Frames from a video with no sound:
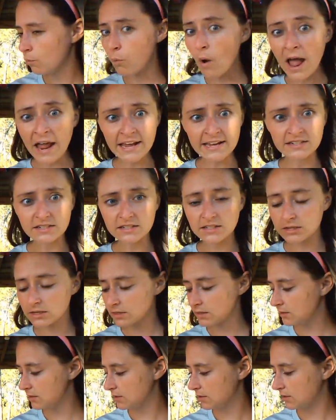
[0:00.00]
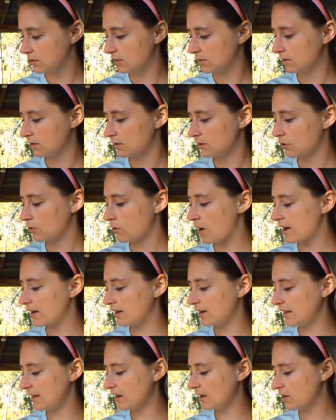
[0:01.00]
Wait,
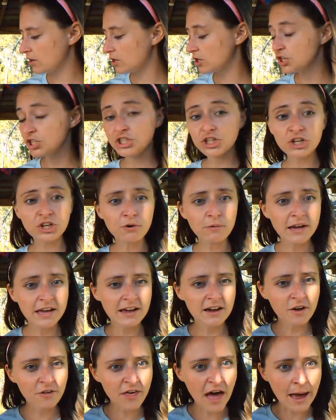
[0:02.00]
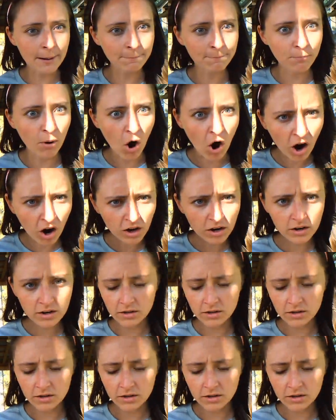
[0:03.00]
cried Anita. Do you hear that bark?